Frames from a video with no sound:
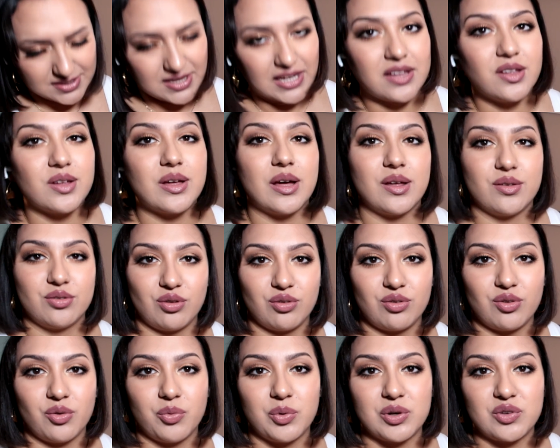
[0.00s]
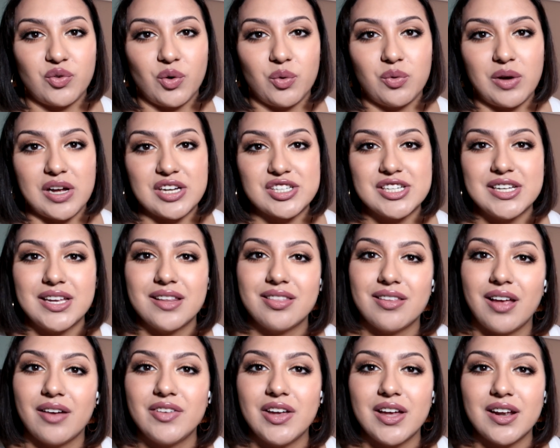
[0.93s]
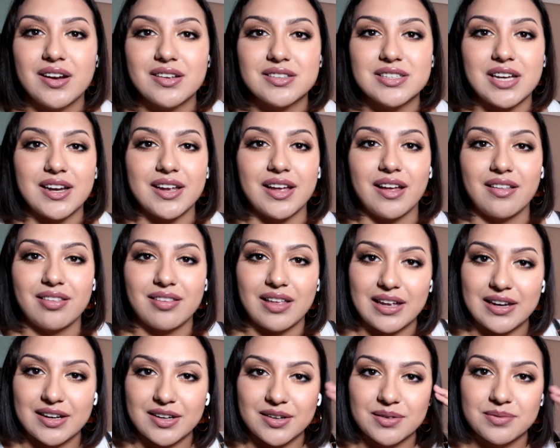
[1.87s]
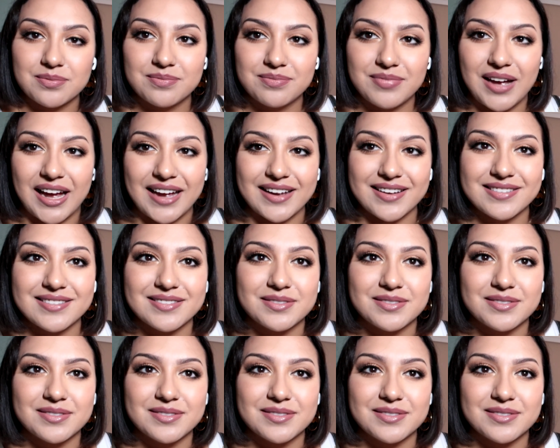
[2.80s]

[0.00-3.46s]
Thank you guys so, so much for watching. Love you, and I'll tell you guys later. Bye.